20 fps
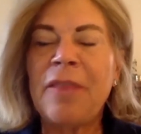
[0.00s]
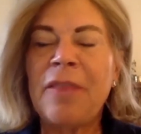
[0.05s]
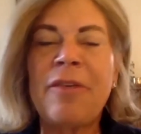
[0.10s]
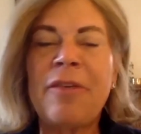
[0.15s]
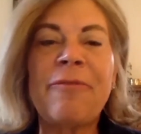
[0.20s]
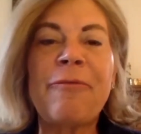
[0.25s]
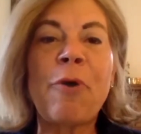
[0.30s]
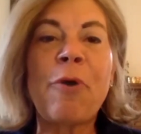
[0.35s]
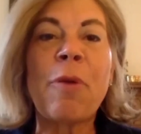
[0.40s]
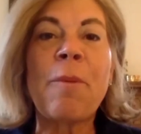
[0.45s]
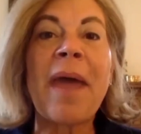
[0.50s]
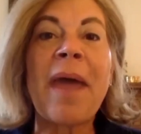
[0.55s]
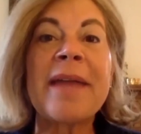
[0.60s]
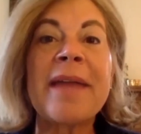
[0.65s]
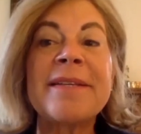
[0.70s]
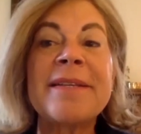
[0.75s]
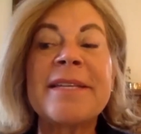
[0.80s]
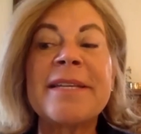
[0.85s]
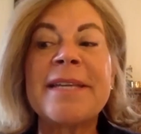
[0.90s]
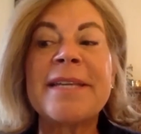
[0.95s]
The
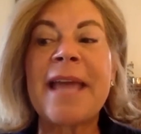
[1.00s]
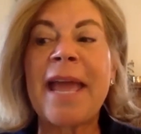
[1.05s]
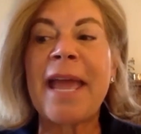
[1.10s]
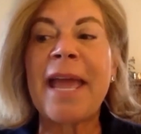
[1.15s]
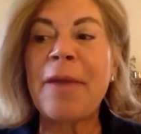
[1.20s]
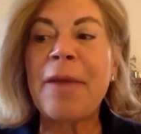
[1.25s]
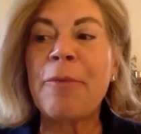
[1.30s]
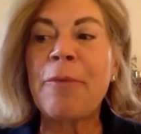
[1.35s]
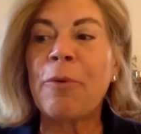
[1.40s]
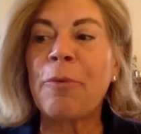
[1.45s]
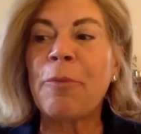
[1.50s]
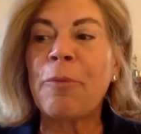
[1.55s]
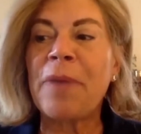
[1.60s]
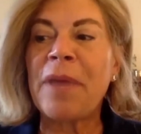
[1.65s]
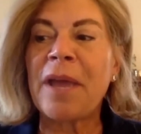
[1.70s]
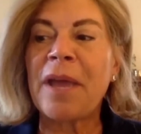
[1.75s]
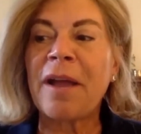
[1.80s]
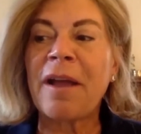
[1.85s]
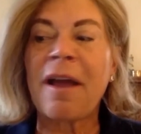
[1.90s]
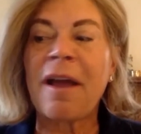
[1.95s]
format today will
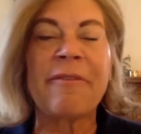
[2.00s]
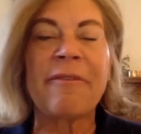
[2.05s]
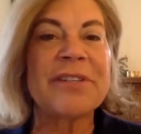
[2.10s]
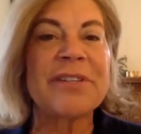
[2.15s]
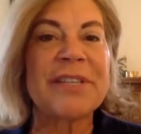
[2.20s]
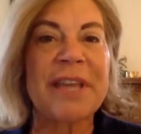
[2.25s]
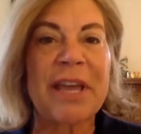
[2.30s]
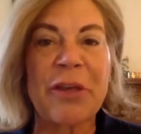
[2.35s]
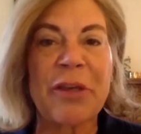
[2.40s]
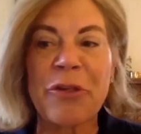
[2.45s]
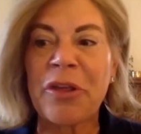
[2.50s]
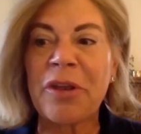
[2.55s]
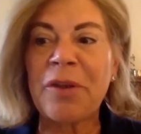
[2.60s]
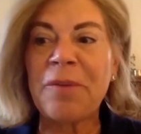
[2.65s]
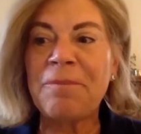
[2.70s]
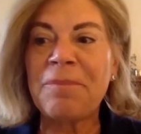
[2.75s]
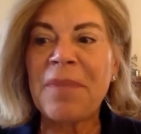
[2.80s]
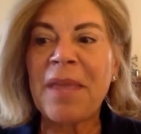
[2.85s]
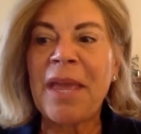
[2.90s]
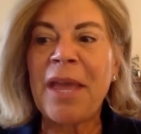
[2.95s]
be a
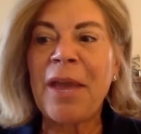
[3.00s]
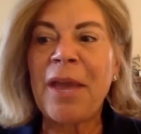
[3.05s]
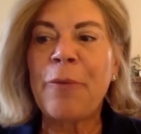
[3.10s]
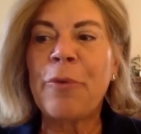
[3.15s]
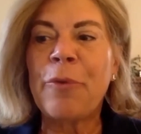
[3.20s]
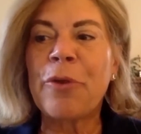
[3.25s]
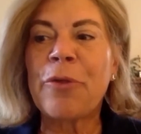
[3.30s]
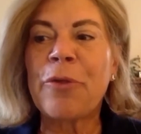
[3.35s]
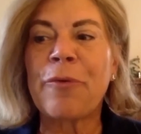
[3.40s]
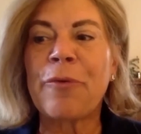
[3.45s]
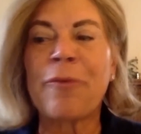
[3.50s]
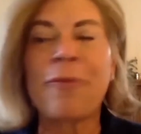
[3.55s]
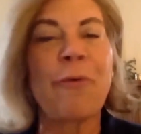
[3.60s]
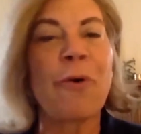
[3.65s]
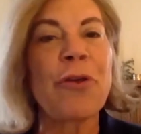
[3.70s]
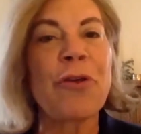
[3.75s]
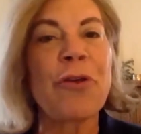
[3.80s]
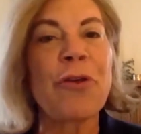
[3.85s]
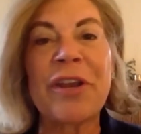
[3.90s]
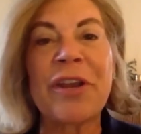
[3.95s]
conversation, which we're
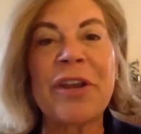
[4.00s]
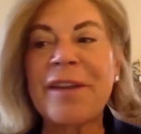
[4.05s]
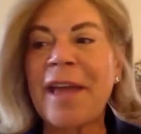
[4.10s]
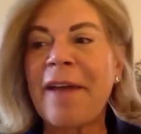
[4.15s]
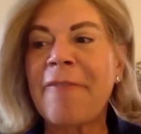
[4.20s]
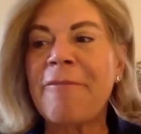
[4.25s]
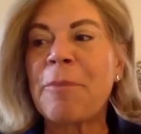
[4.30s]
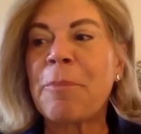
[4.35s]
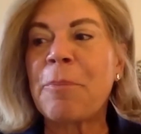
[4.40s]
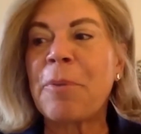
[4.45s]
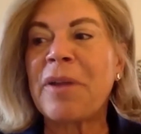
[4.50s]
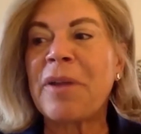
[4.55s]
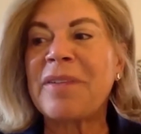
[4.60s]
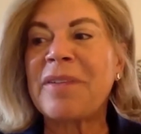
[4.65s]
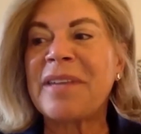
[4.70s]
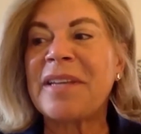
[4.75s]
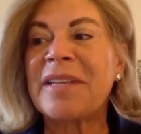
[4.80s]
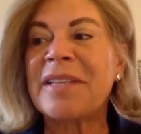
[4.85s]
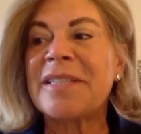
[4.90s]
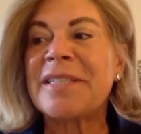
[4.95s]
fortunate to have the
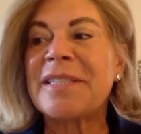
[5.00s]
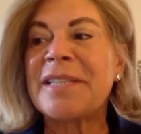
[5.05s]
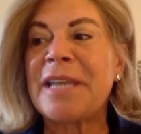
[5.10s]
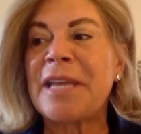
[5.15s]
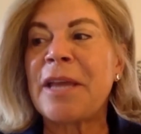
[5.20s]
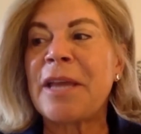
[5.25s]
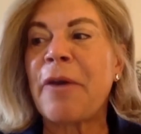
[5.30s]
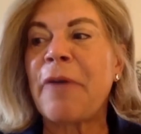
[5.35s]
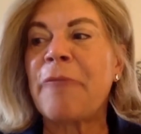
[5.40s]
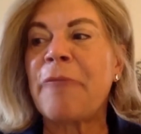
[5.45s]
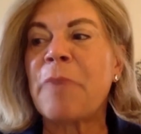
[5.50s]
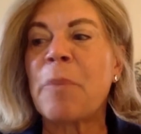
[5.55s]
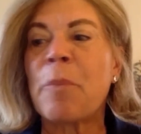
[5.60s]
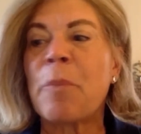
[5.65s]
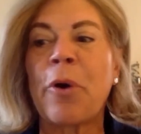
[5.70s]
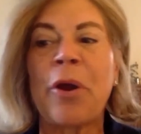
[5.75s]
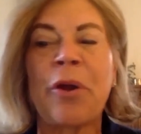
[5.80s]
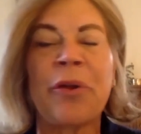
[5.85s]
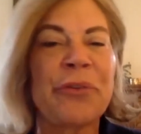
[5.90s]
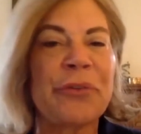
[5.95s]
president and CEO of
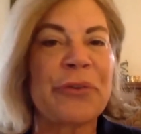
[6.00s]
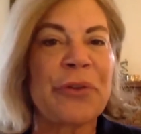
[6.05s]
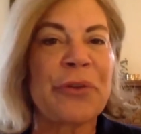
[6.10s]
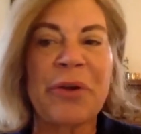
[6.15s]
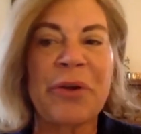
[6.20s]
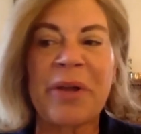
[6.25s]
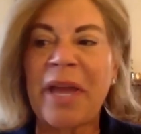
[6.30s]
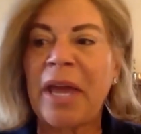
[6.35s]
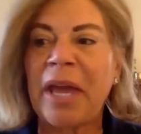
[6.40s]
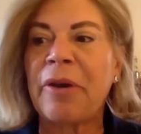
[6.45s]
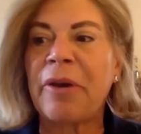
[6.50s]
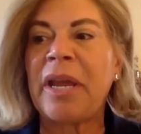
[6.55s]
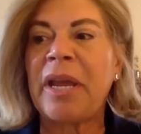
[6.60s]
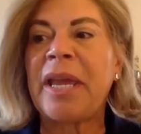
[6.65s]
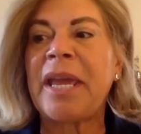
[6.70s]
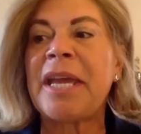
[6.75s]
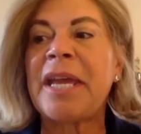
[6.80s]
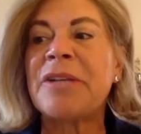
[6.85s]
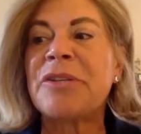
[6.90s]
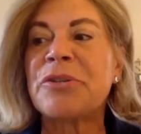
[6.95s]
Memorial Sloan Kettering
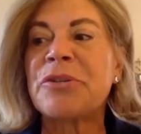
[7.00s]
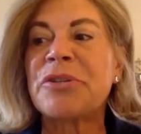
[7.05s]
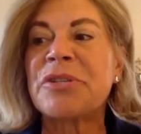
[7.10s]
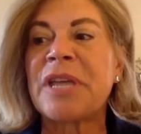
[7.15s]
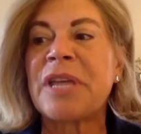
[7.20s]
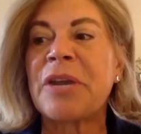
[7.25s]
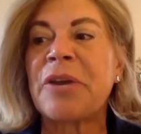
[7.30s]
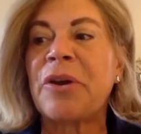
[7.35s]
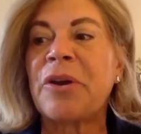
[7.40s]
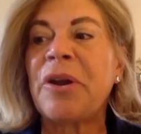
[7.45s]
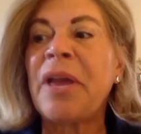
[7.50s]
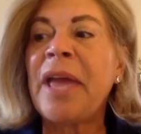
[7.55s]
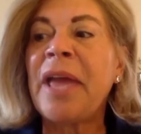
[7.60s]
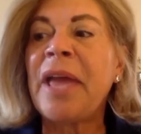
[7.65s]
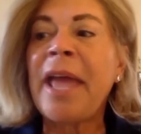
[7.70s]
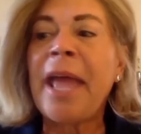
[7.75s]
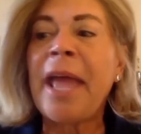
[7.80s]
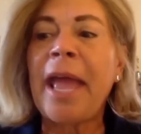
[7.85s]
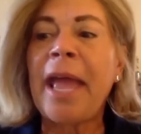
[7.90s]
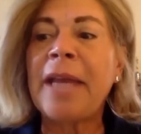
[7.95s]
Cancer Center
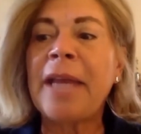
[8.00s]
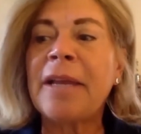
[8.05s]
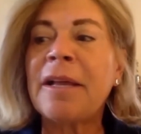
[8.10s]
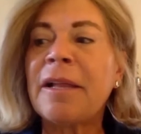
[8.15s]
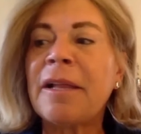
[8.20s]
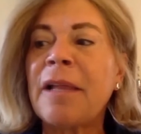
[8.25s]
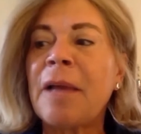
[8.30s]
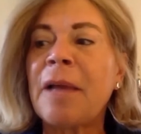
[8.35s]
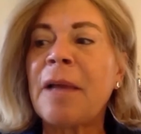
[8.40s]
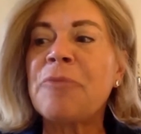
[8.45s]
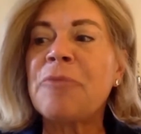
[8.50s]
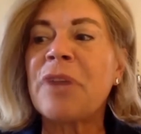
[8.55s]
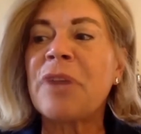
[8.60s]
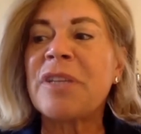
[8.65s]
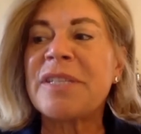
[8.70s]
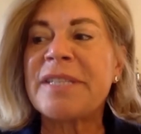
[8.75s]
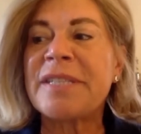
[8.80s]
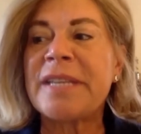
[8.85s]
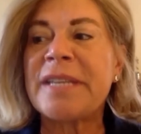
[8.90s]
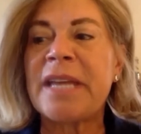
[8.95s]
and club
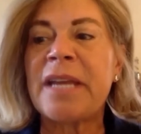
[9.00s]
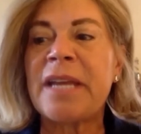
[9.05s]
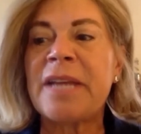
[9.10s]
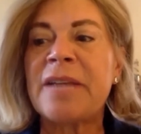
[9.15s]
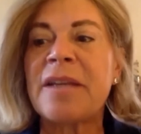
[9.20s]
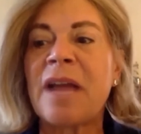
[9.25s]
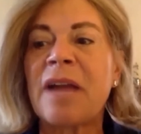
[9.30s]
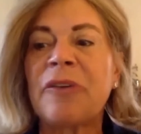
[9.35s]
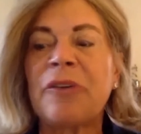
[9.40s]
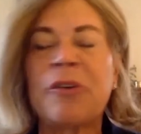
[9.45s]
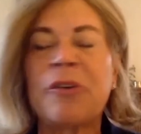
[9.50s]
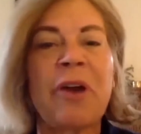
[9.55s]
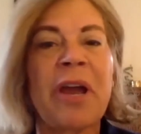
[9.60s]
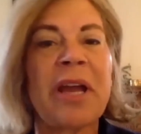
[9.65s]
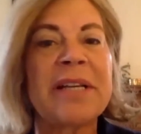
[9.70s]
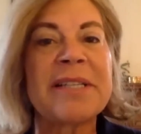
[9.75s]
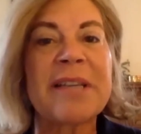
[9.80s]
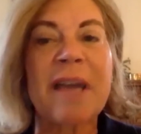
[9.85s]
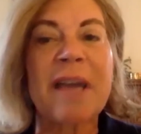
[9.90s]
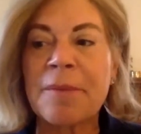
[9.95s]
trustee, Dr.
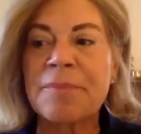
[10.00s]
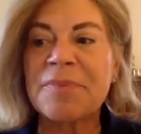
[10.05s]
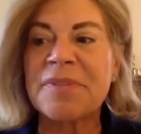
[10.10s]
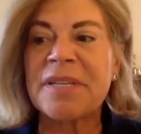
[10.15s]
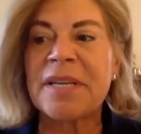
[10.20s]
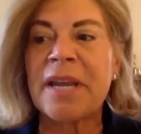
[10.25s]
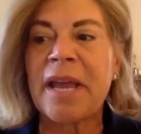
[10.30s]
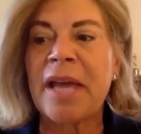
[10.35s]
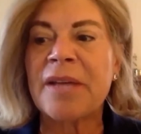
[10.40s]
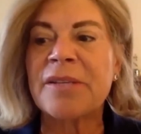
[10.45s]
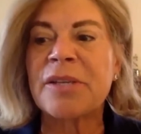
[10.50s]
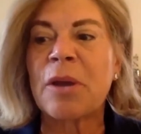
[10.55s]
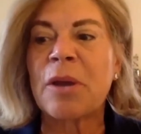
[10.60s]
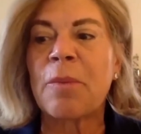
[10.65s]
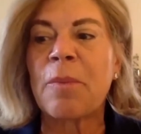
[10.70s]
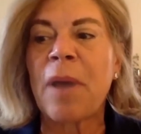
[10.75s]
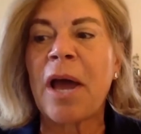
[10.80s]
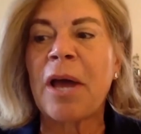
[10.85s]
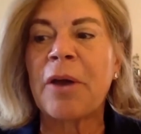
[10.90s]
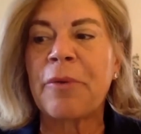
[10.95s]
Craig Thompson, as our
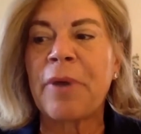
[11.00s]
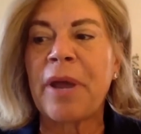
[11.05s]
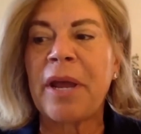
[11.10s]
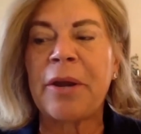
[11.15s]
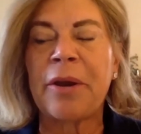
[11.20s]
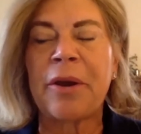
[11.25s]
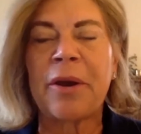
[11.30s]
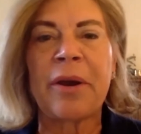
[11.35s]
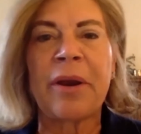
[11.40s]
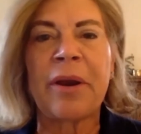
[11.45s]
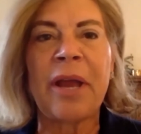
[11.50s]
moderator.